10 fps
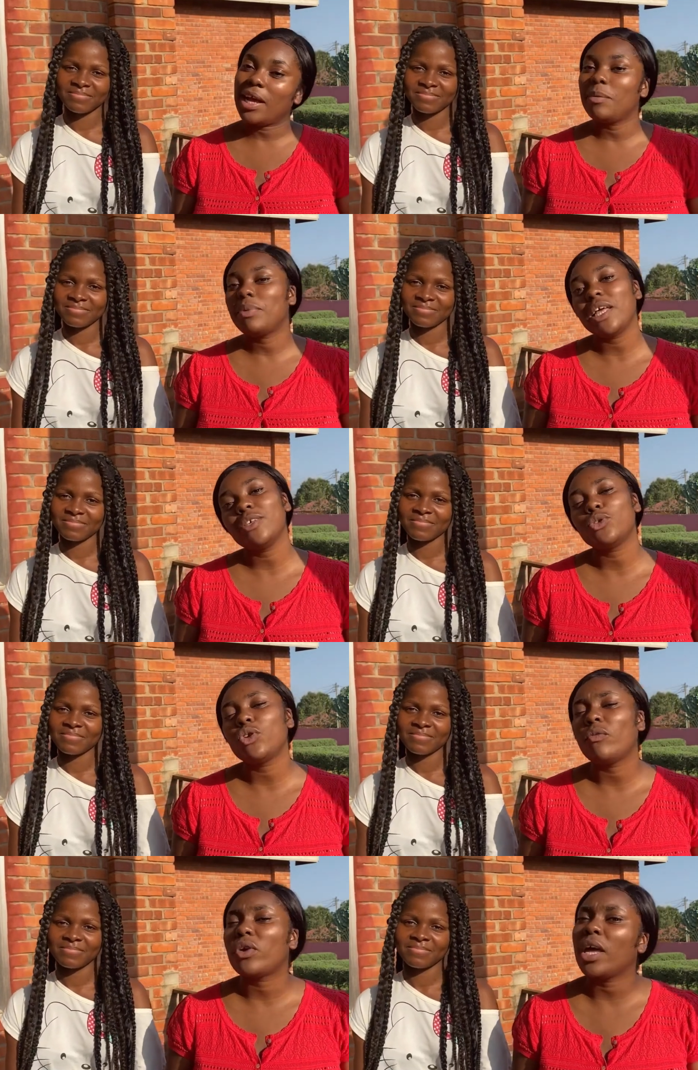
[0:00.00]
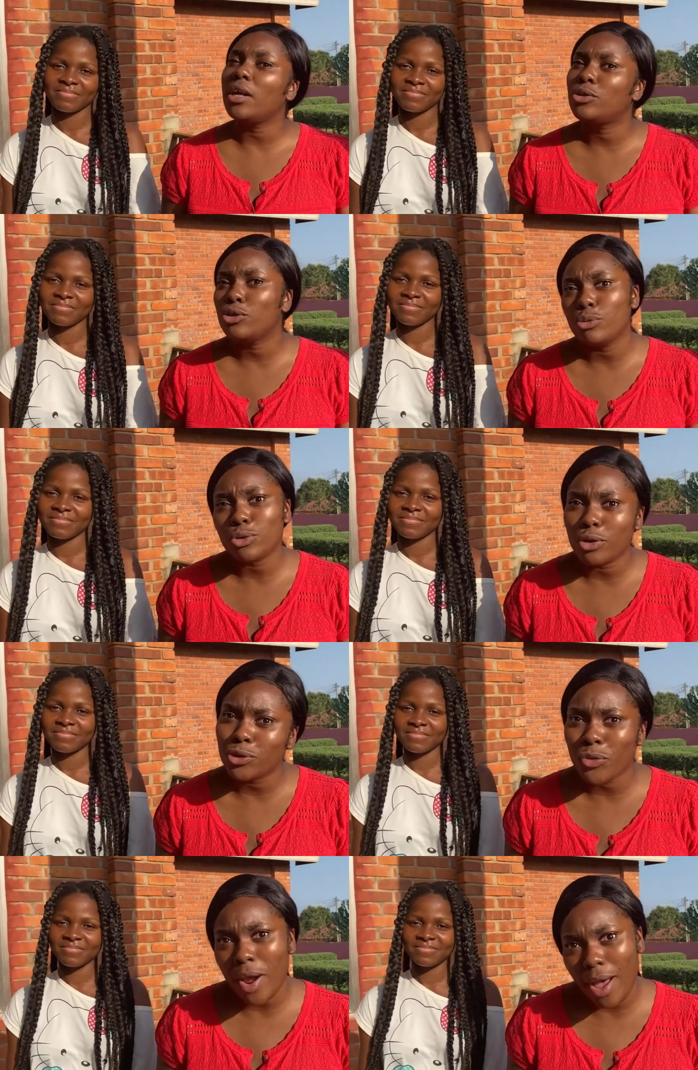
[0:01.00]
Speaker 1: and please do not forget to
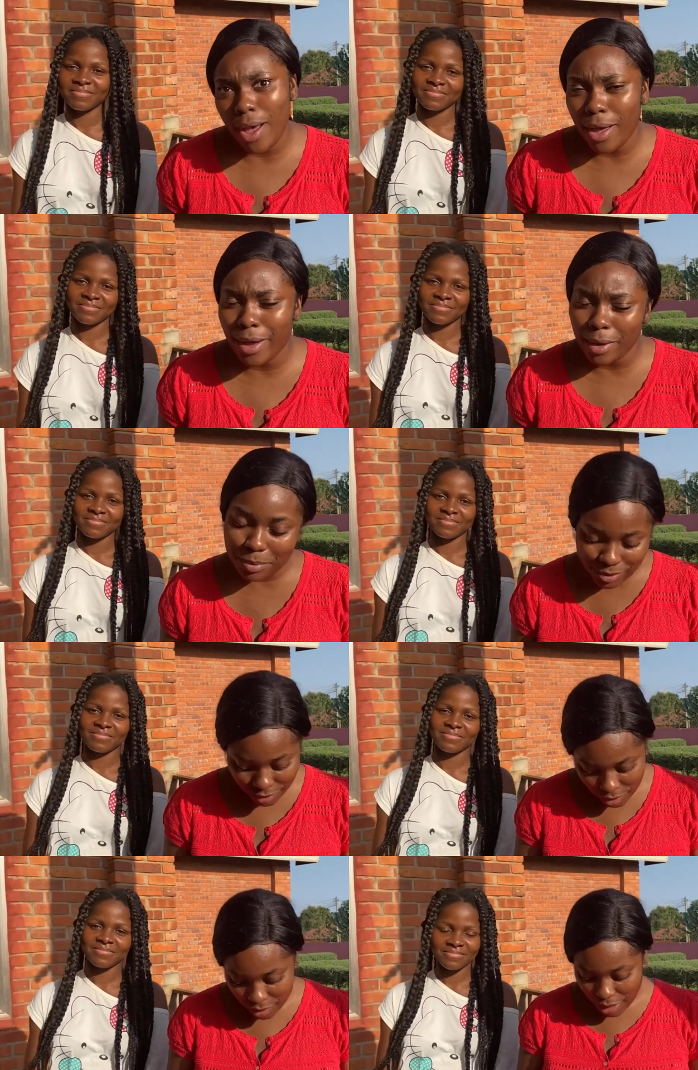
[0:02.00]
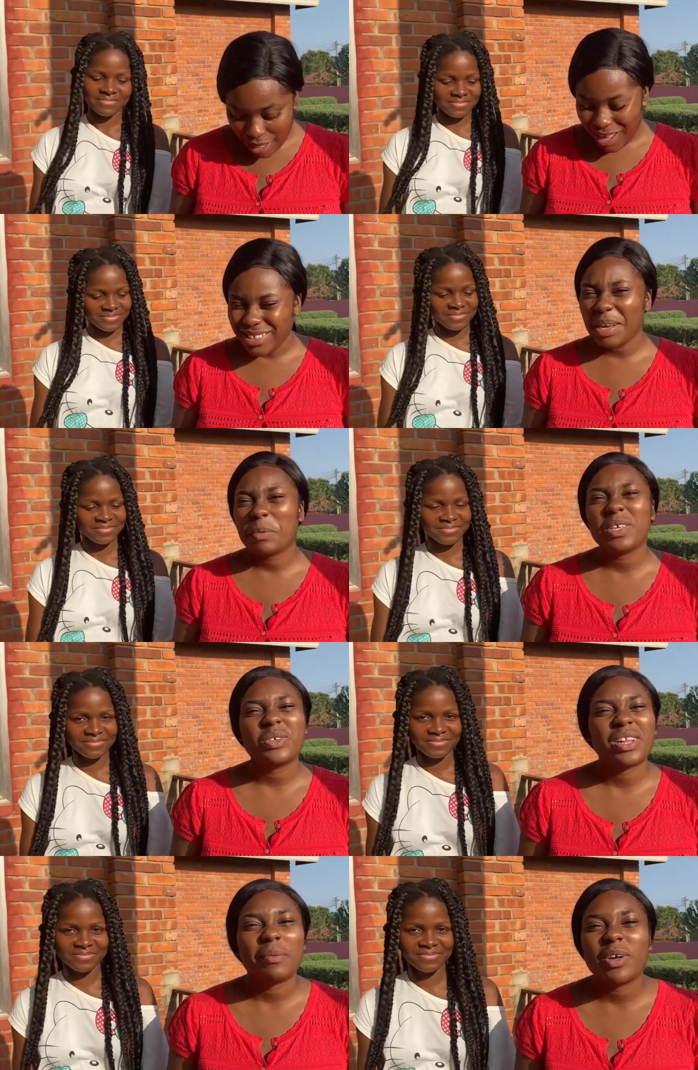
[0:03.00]
subscribe. I think I'm
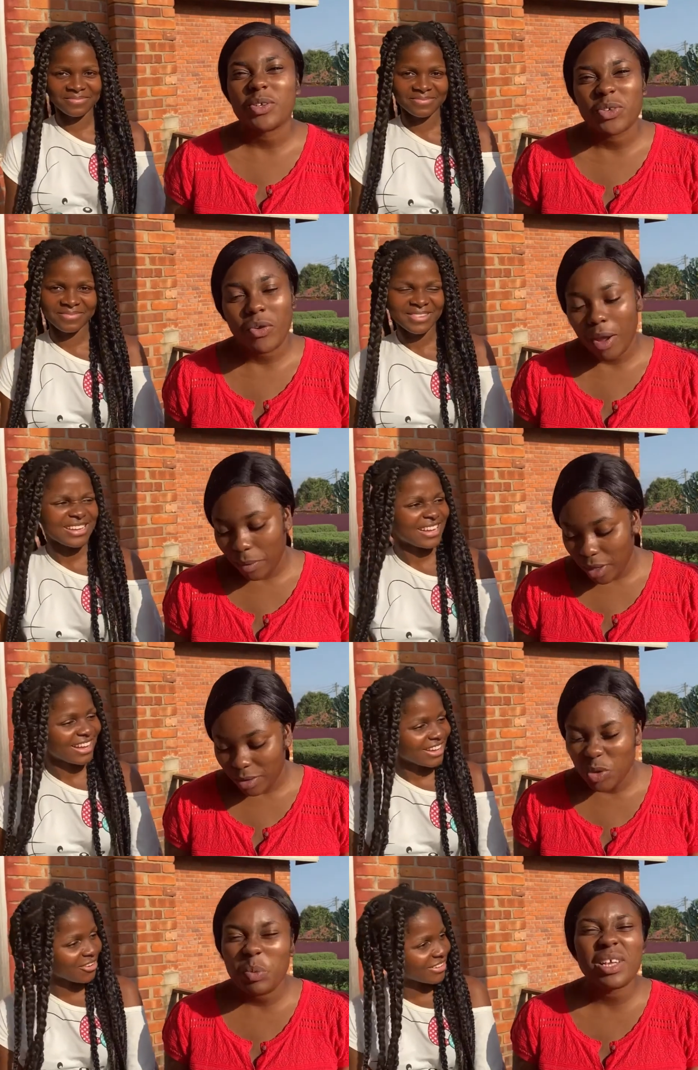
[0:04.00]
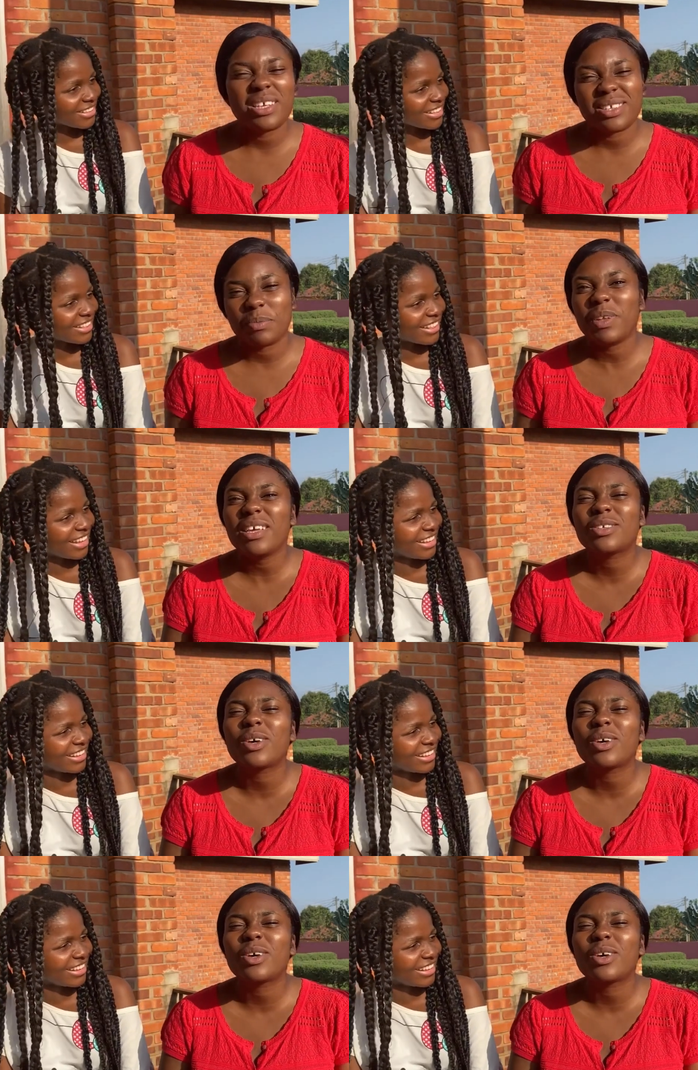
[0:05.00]
always talking about subscribe. Yeah, so please, please